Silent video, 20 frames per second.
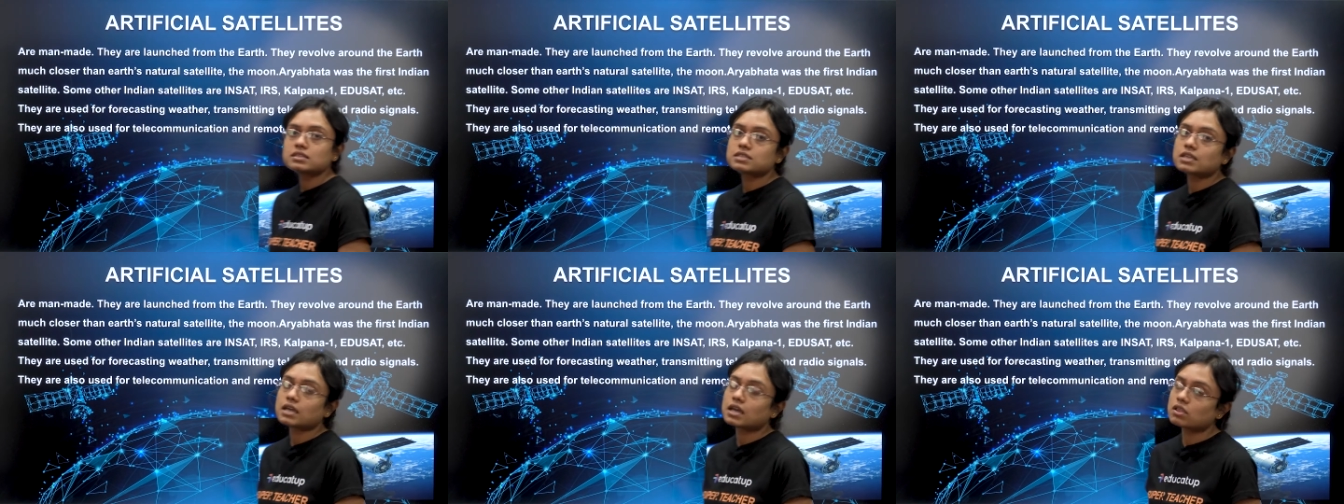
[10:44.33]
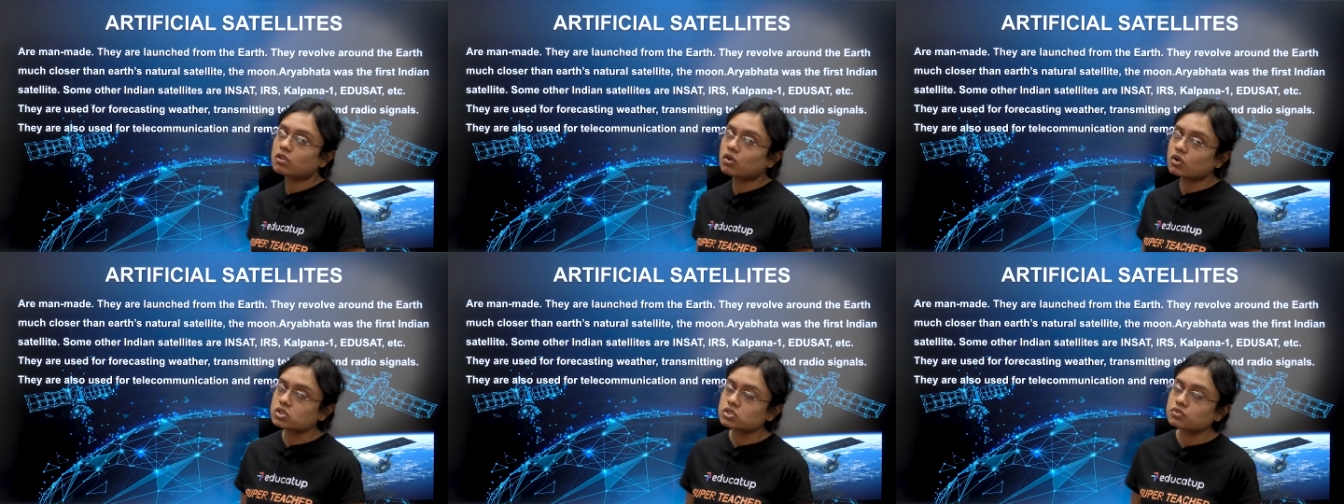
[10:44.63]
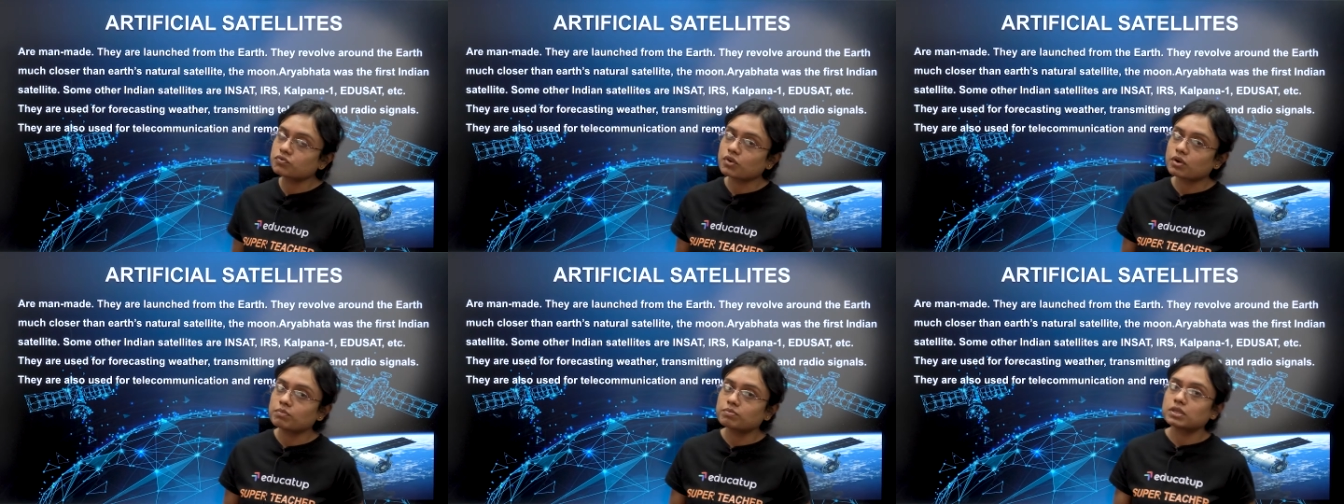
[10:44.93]
They are launched
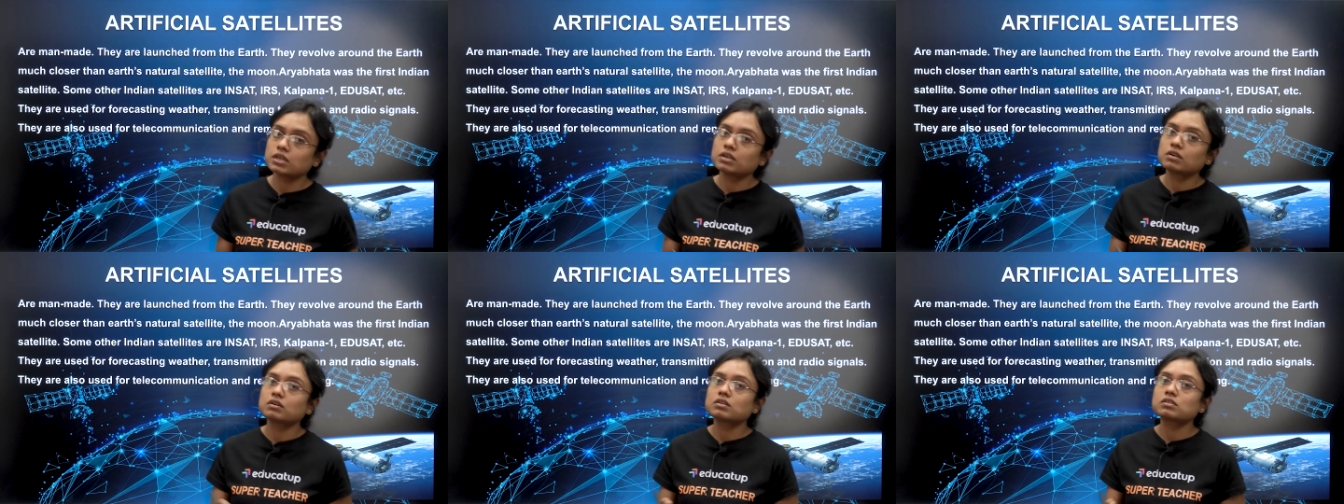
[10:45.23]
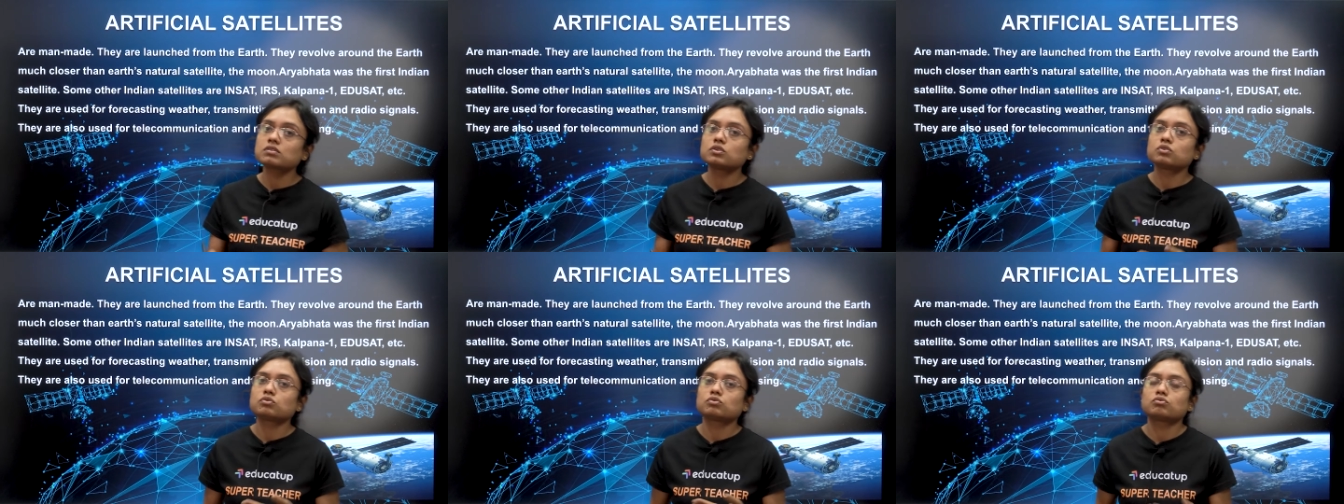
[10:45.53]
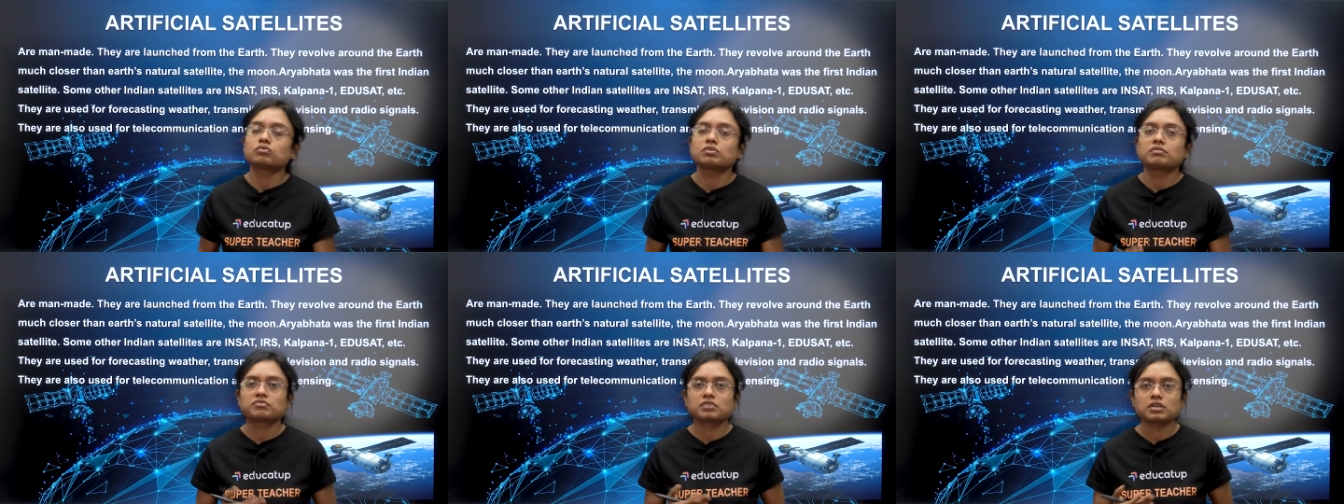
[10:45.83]
from the Earth due to
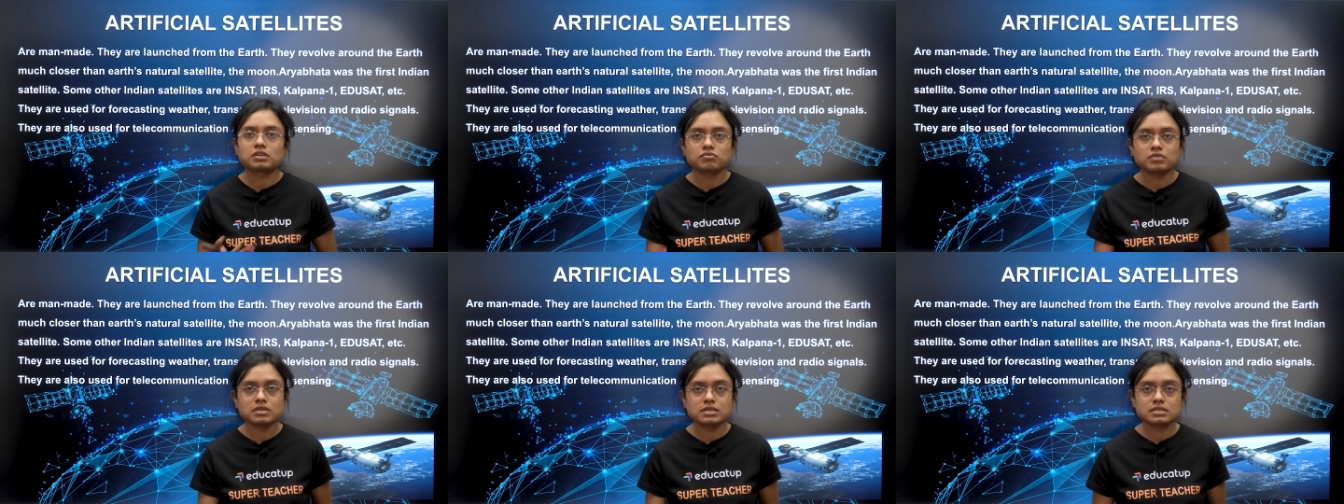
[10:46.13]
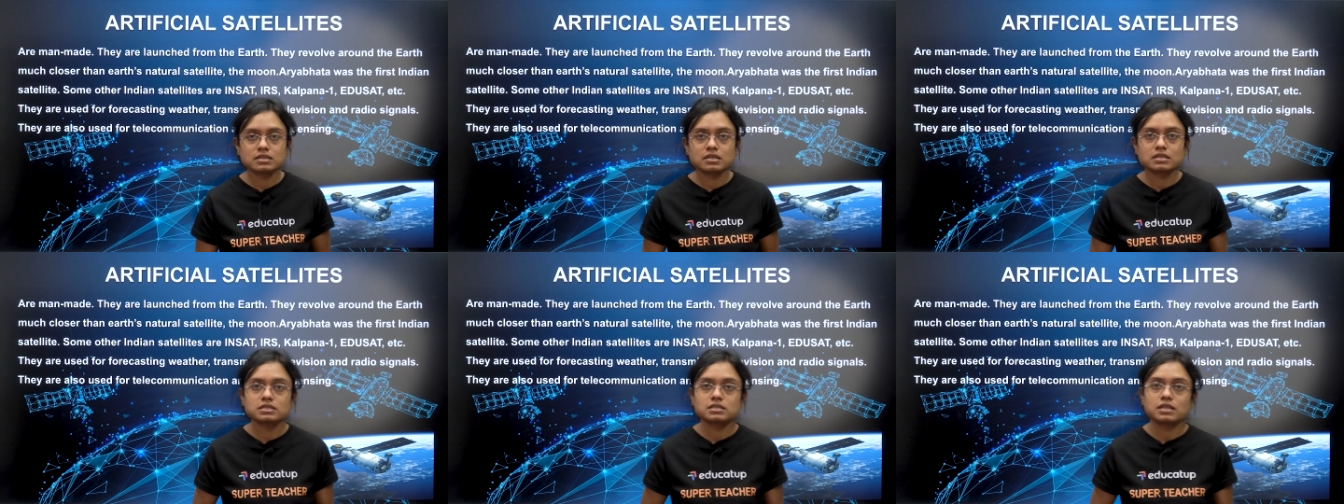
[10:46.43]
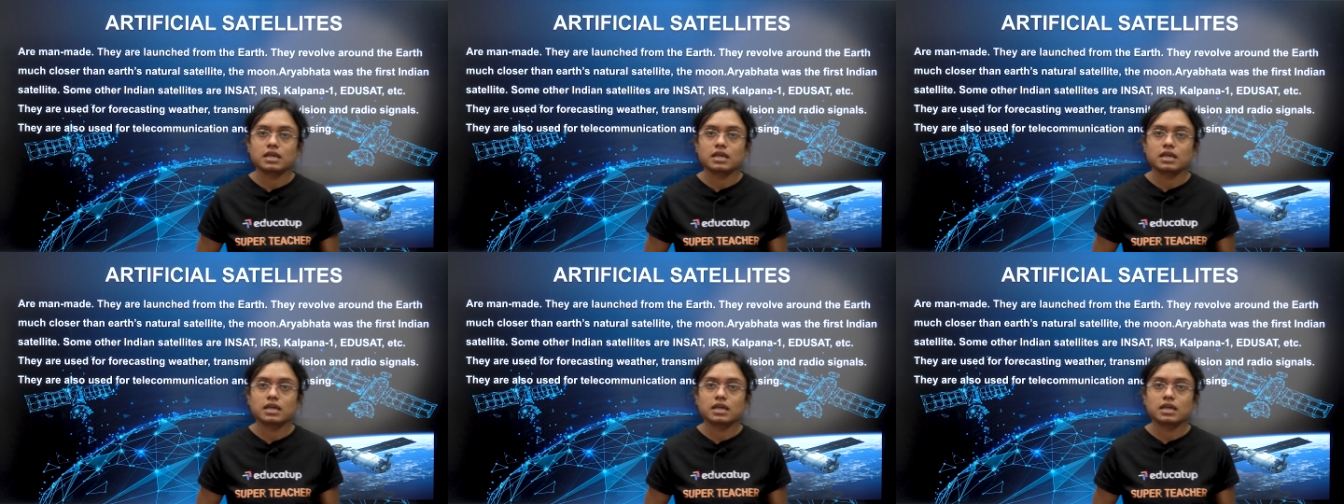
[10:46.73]
different reasons,